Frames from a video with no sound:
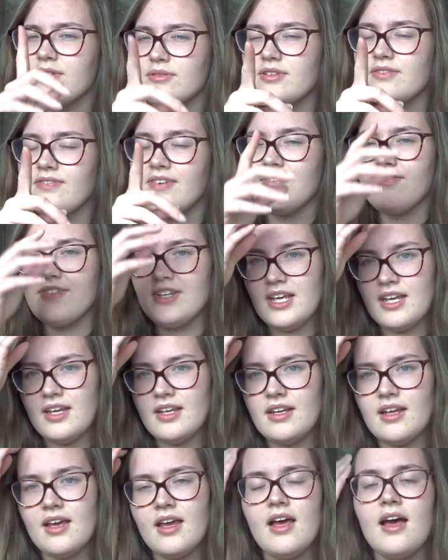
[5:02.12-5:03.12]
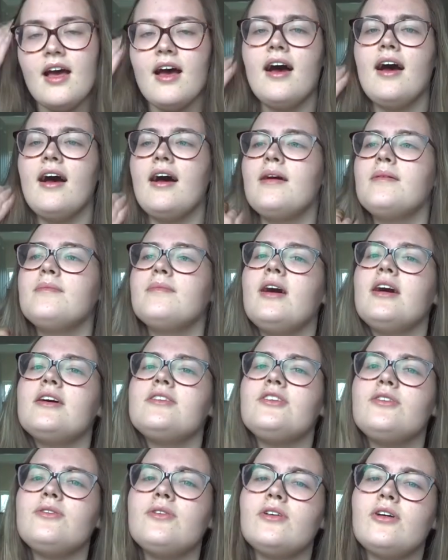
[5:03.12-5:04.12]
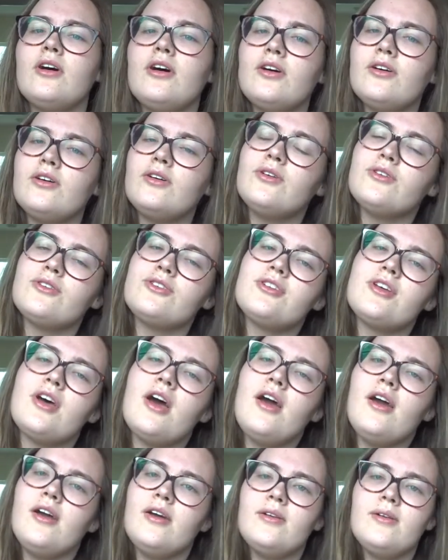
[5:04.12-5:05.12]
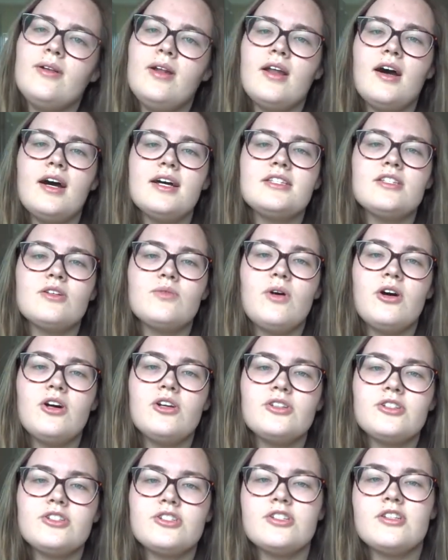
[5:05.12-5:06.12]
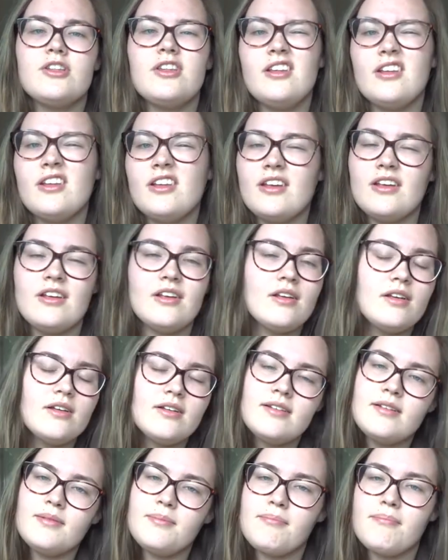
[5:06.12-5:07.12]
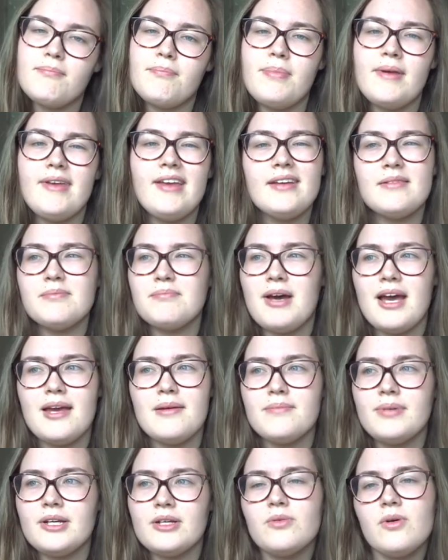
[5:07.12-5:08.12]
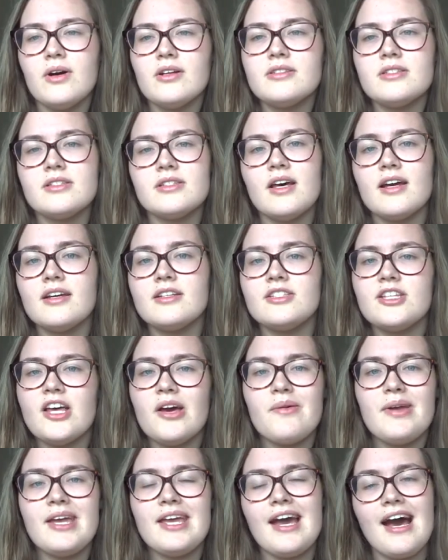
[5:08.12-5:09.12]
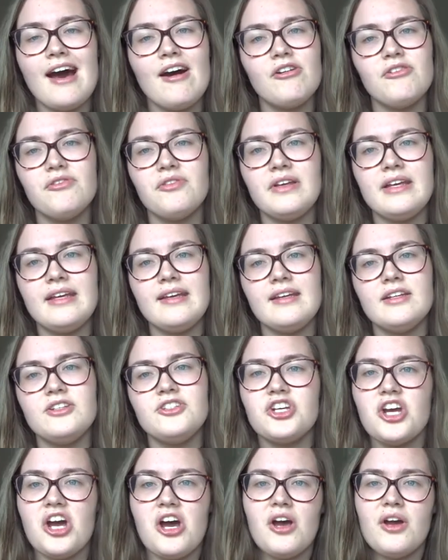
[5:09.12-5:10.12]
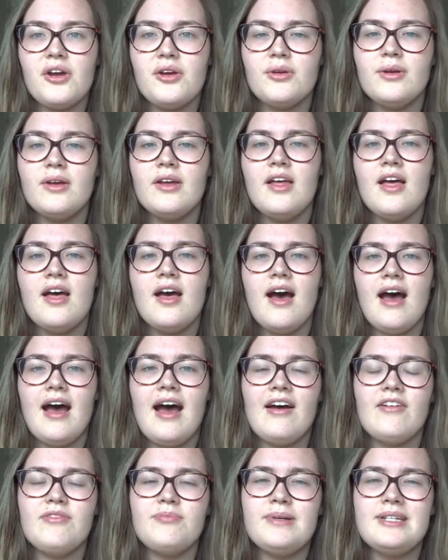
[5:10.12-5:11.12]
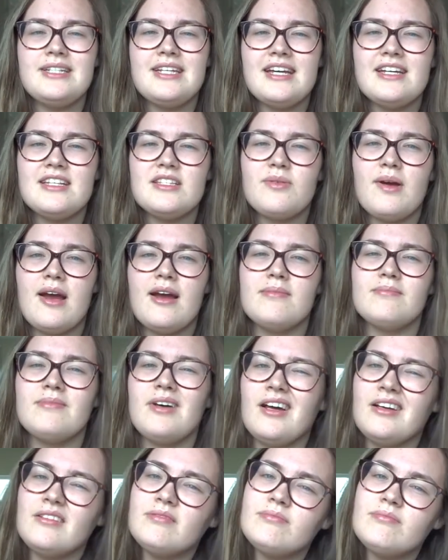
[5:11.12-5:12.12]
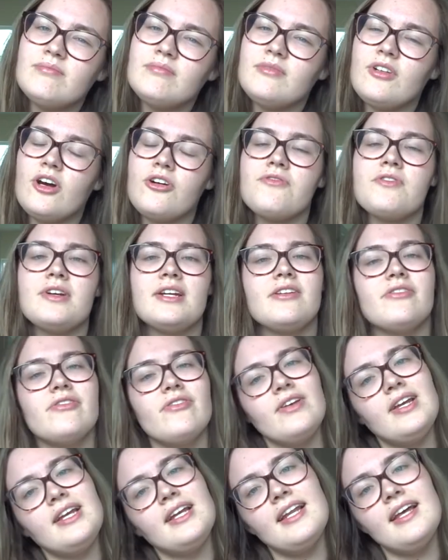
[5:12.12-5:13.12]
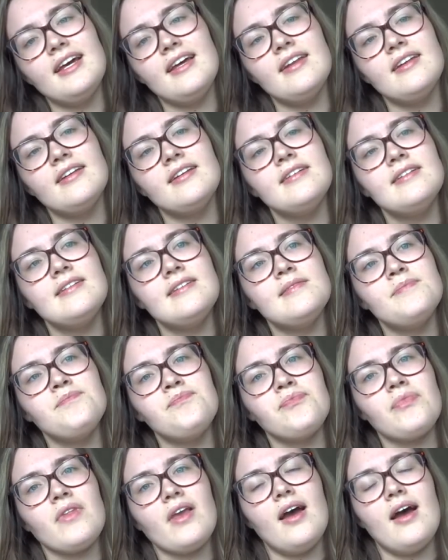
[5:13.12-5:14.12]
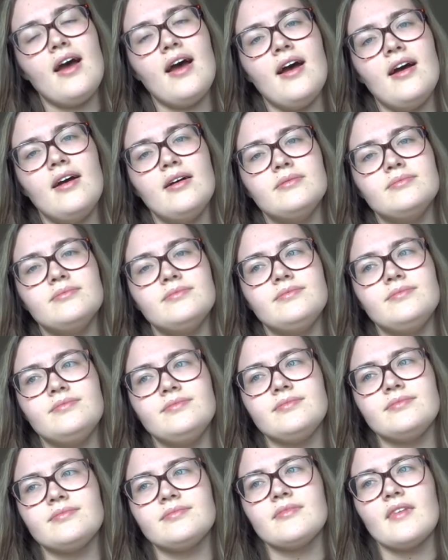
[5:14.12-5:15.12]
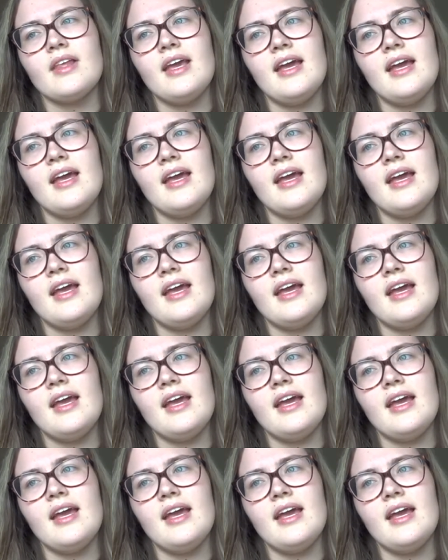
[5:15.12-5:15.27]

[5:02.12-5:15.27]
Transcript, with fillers: it was 15. I do also like to watch the main big ones like Zoe, Alfie, Joe. I have my days where I'm like, not really feeling and